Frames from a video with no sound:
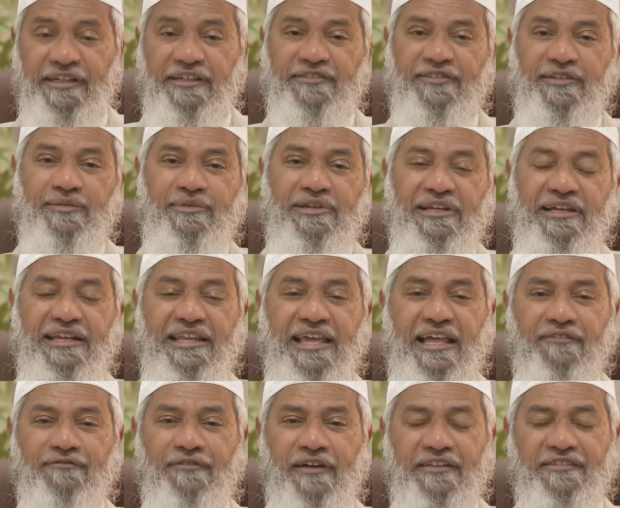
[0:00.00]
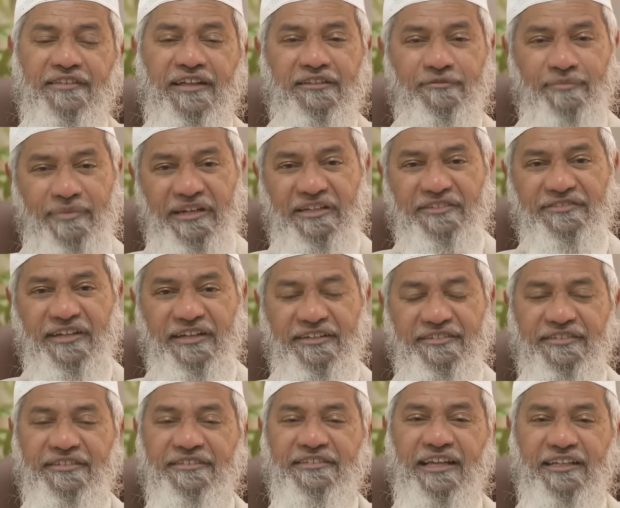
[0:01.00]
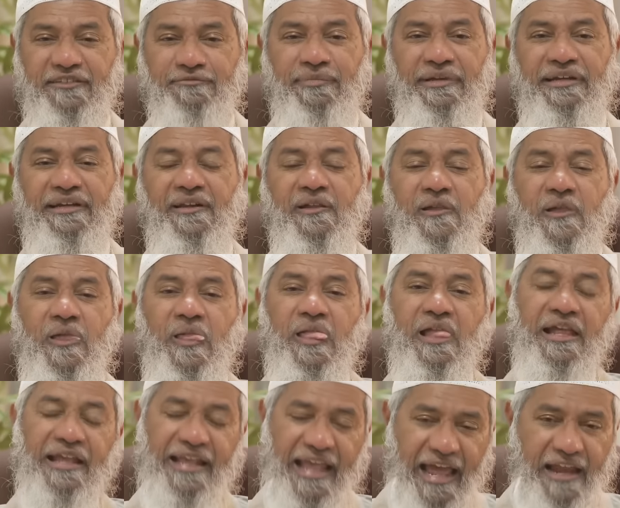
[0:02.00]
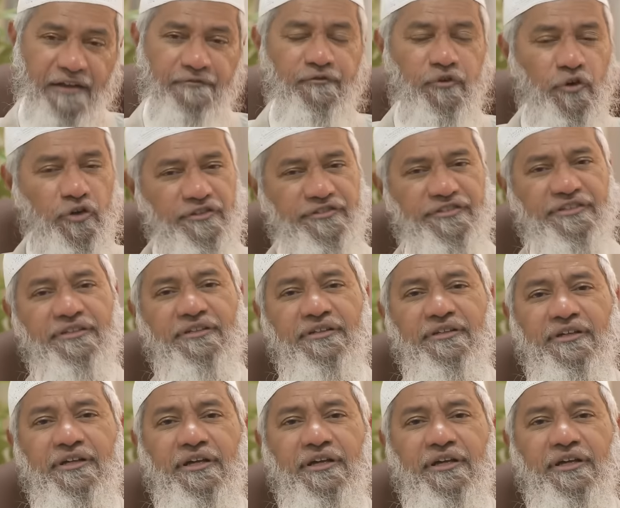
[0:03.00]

Similarly, as far as the husband is concerned, husband can force,